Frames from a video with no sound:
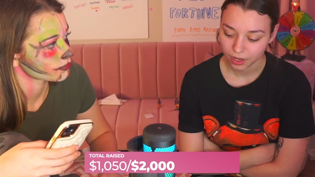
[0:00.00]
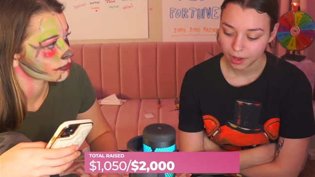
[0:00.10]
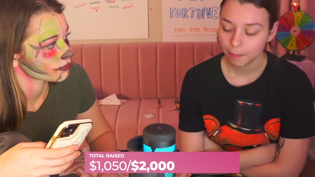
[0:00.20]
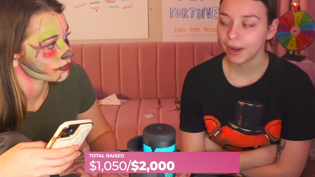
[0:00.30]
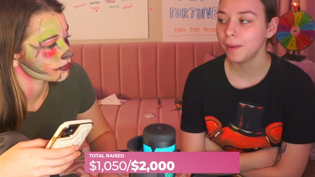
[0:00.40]

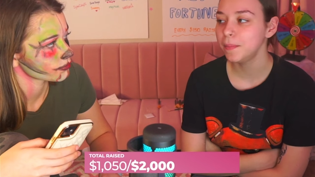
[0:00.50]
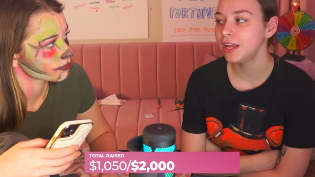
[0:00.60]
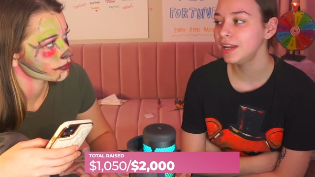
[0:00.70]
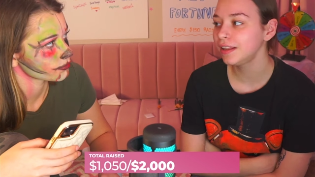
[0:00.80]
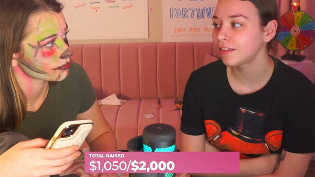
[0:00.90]
Speaker 1: my
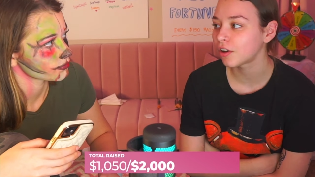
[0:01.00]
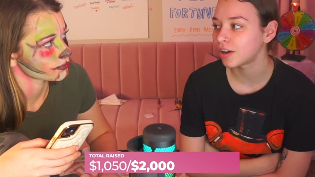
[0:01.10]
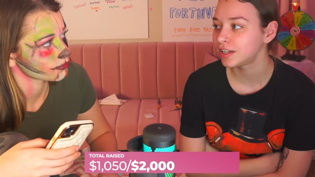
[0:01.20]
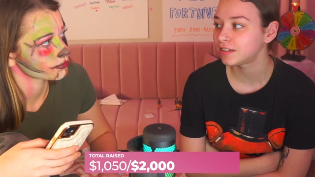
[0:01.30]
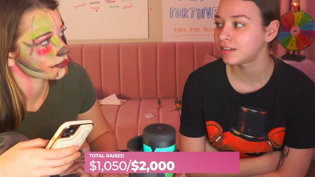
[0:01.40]
immediate thought
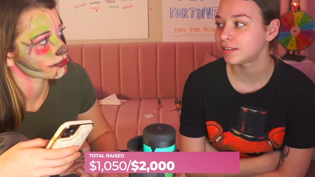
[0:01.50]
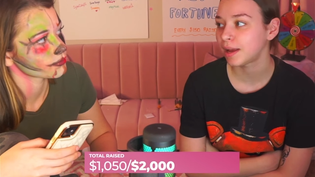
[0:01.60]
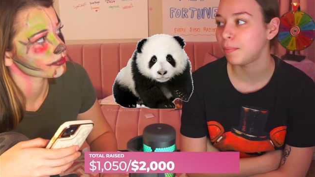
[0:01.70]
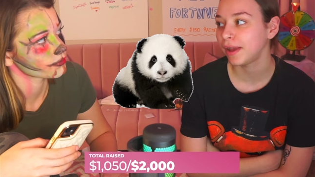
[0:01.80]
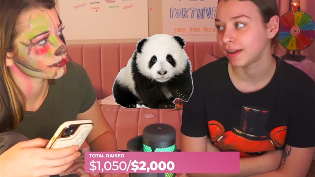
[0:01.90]
is to say
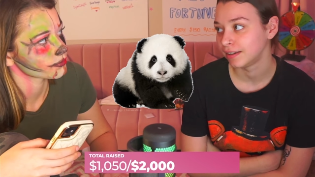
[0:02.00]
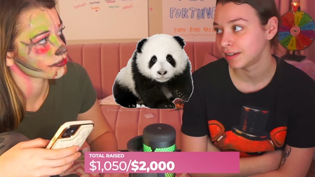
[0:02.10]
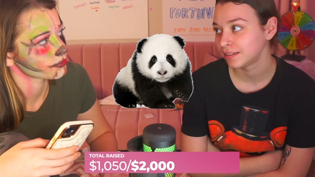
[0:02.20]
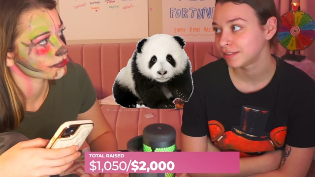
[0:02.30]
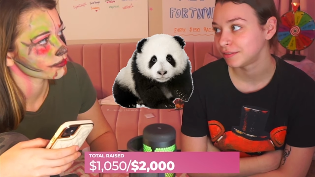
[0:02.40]
pandas,